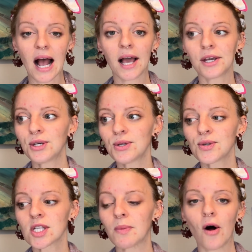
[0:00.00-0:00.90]
I
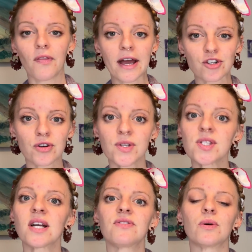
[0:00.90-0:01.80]
use some all-natural
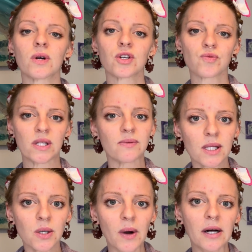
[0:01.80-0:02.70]
stuff that works really,
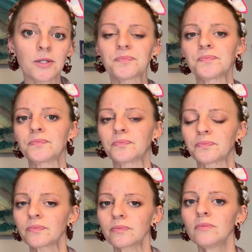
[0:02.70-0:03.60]
really well
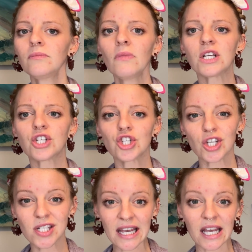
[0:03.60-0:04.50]
to
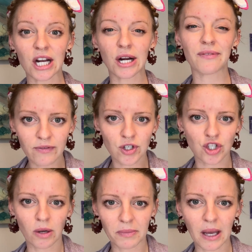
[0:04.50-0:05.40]
just take care of whatever's
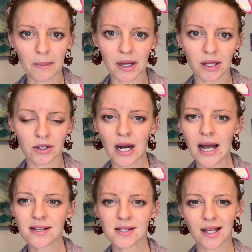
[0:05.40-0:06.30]
jumping up out of the
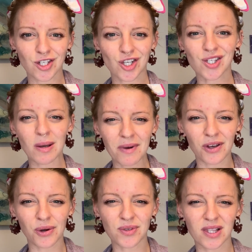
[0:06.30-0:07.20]
grass. Like just some of
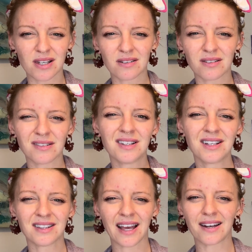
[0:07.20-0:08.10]
those little
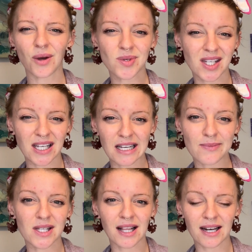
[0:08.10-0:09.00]
like
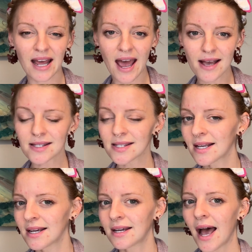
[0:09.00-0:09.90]
no-see-ums and the gnats.
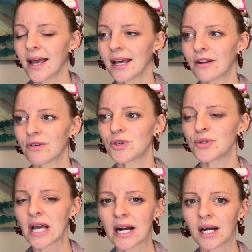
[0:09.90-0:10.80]
I get it from
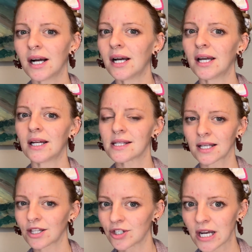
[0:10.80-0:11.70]
doTERRA, and it's
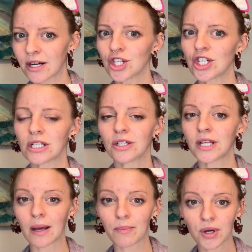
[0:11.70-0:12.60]
like their Terra Shield,
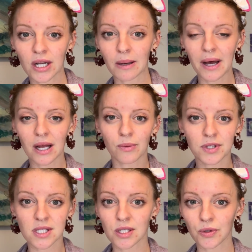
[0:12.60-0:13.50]
and I put it in a bottle with
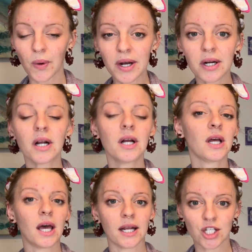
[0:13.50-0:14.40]
distilled water,
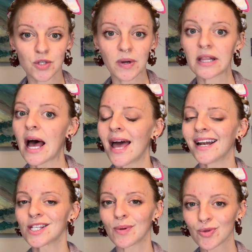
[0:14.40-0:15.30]
and I just spray that, and
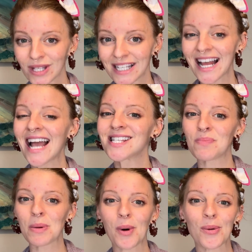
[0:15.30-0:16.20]
it smells really nice, and
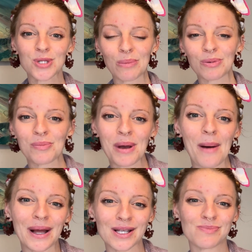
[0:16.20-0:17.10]
people always compliment how
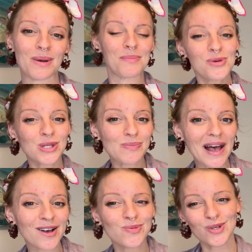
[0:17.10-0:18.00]
my booth
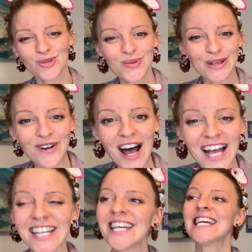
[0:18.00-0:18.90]
smells, which is really
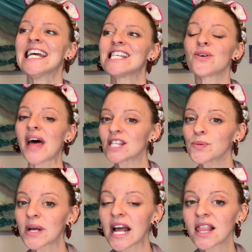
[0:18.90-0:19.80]
fun. So that's
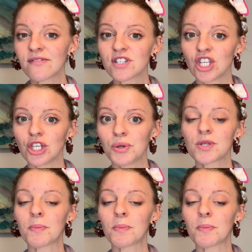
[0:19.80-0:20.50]
what I love to use.